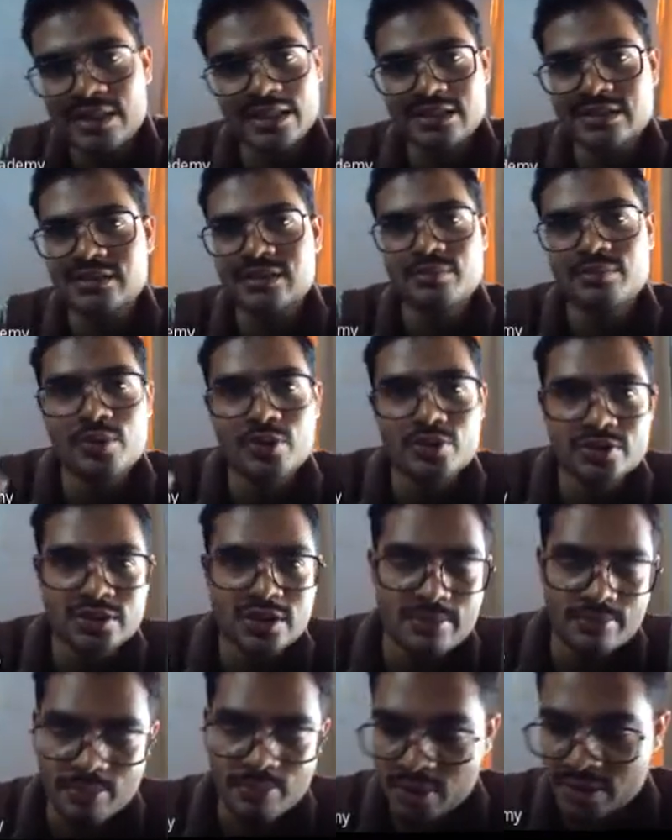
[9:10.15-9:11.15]
That is the
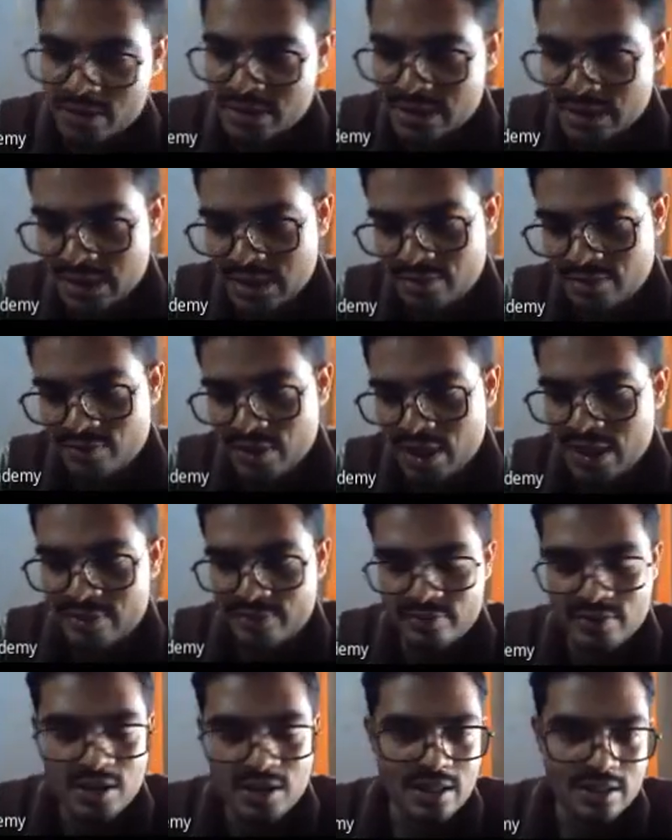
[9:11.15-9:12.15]
most important thing.
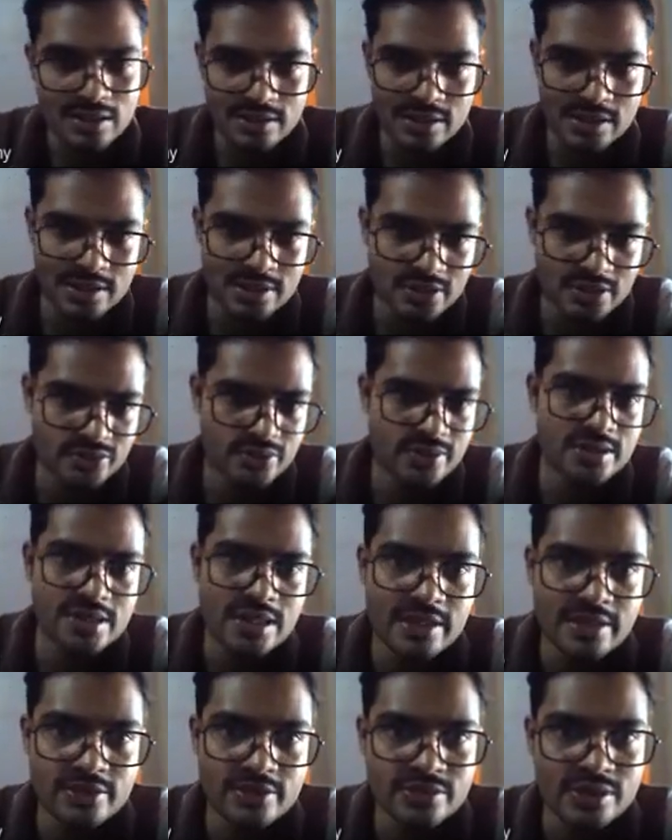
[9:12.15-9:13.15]
Why the industries
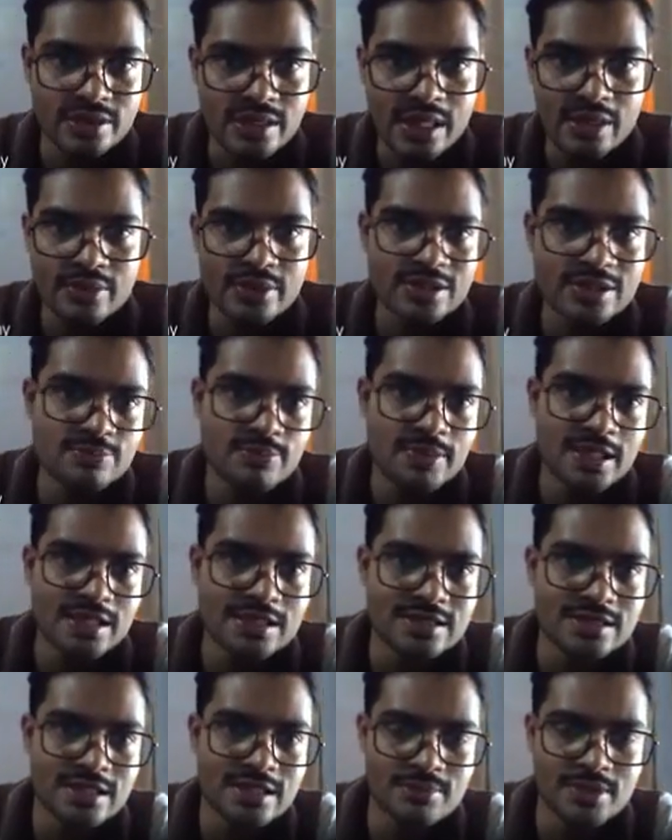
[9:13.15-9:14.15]
are using nowadays
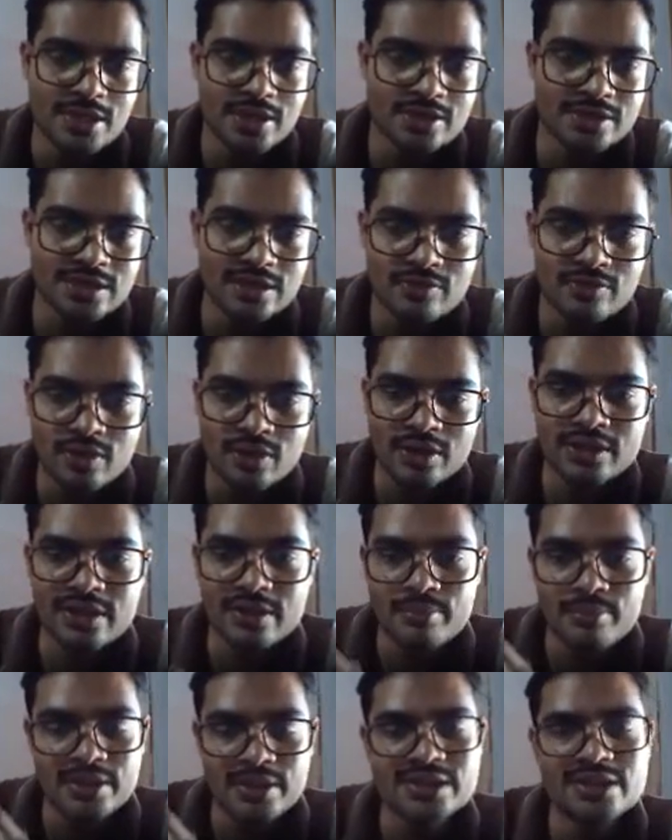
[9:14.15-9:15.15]
PLC because they want
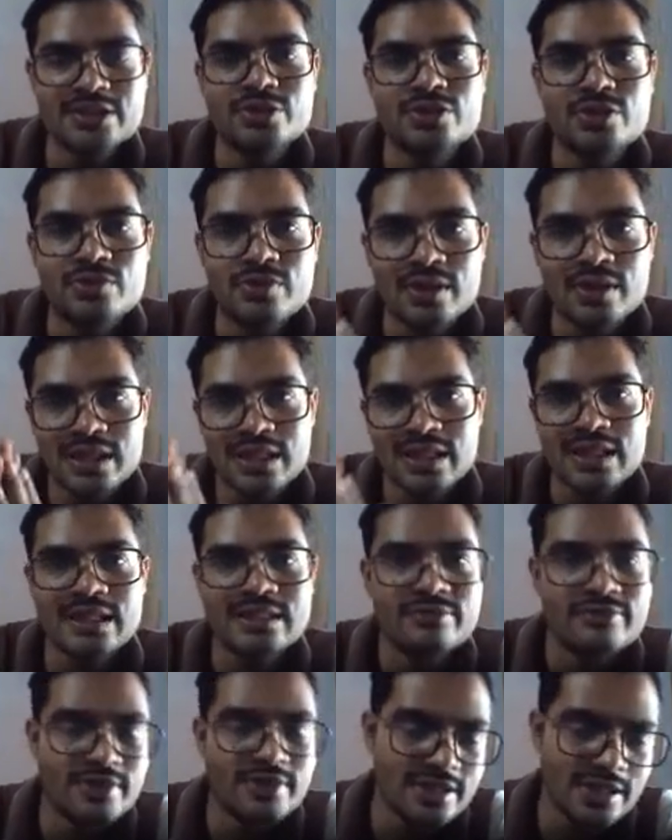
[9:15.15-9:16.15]
their machine to work in
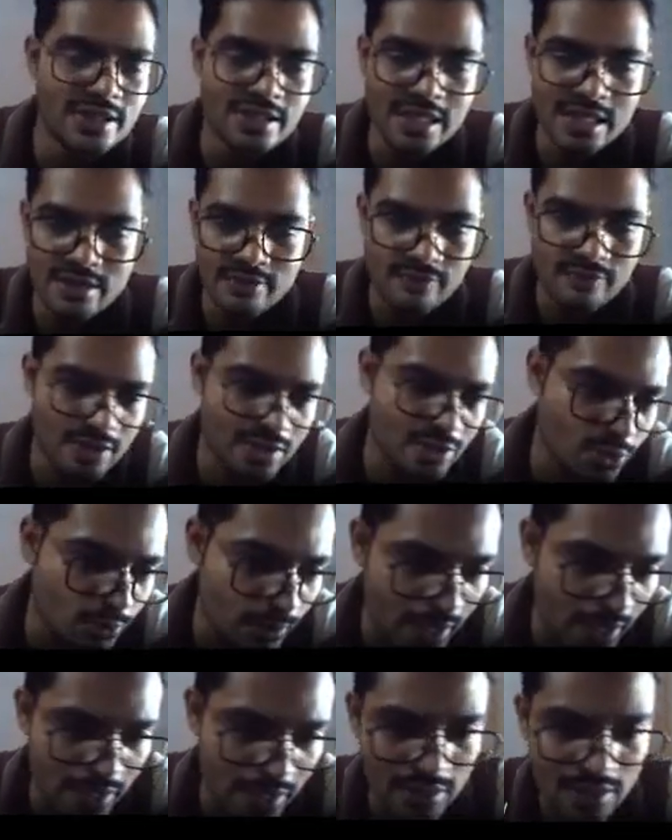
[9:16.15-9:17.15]
efficient and effective
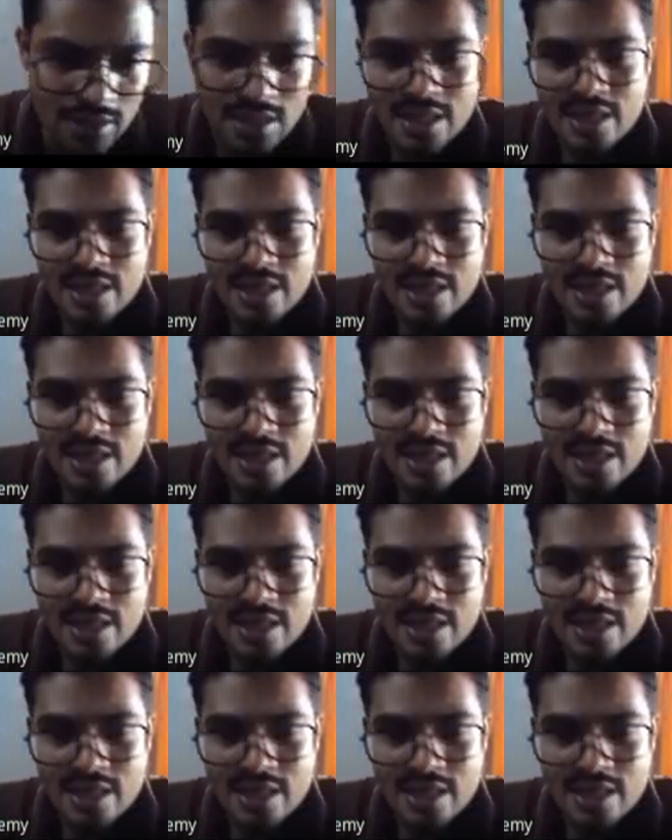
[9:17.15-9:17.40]
manner.